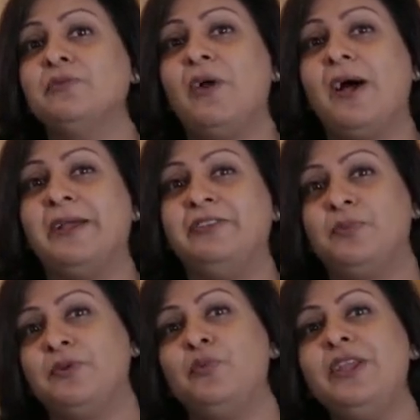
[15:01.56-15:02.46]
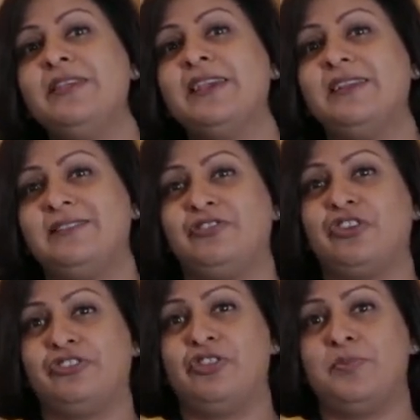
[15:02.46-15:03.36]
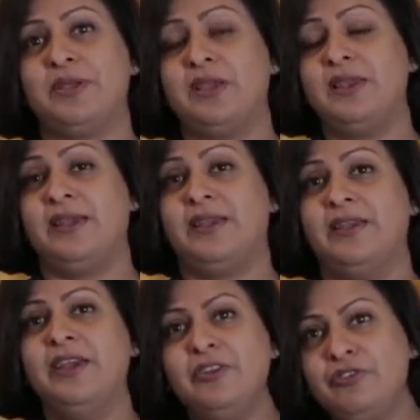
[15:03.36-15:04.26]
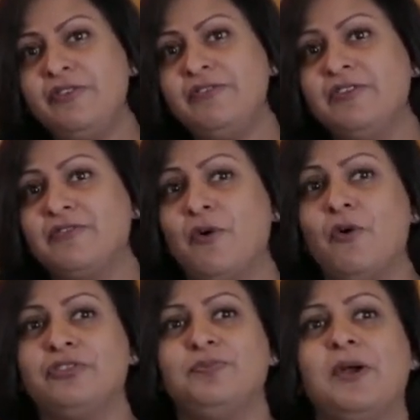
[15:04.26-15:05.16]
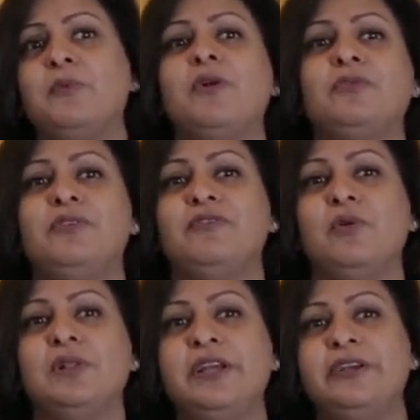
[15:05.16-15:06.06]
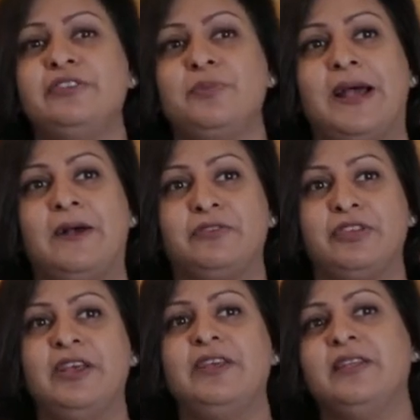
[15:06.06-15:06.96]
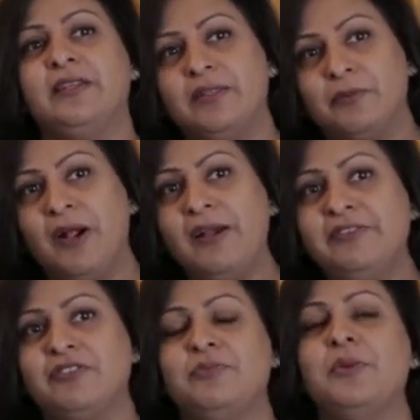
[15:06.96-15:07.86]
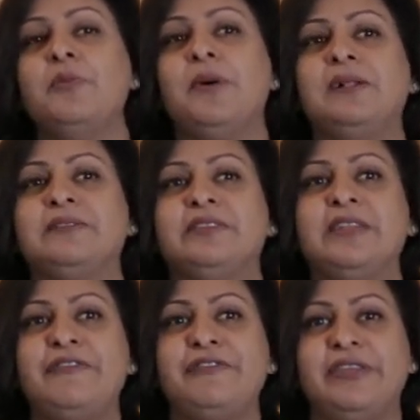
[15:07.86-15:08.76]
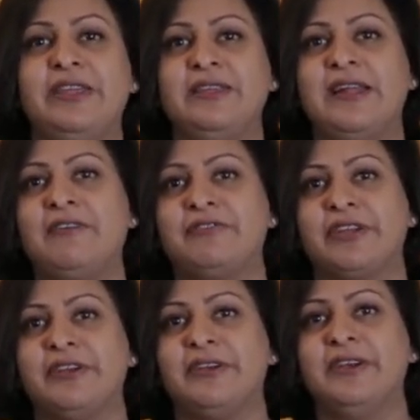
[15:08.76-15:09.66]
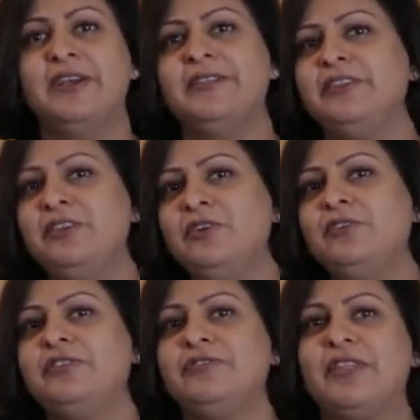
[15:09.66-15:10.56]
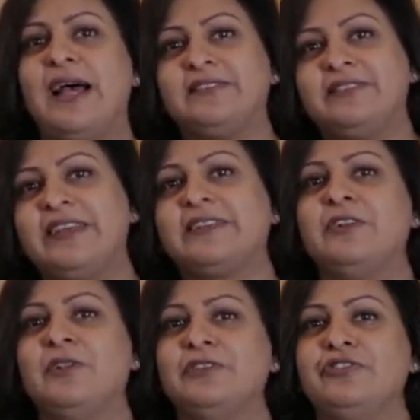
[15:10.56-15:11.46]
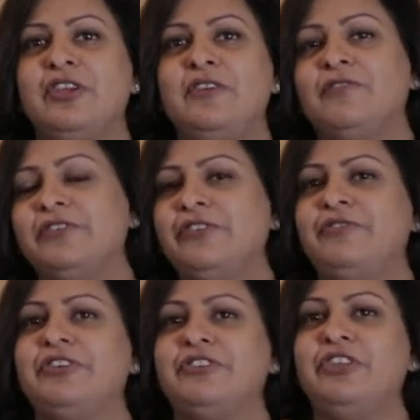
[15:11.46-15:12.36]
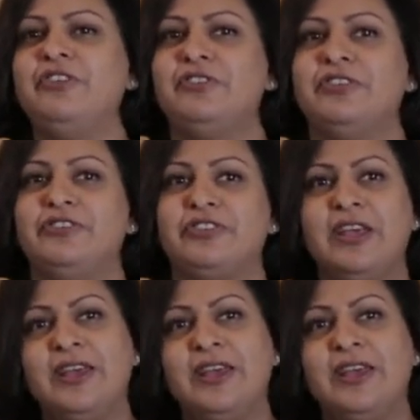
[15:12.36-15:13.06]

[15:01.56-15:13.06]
rise, but we think it's just the beginning, driven, of course, by what we've all heard about, the rise of mobile telephony in Africa, the use of that technology for different uses.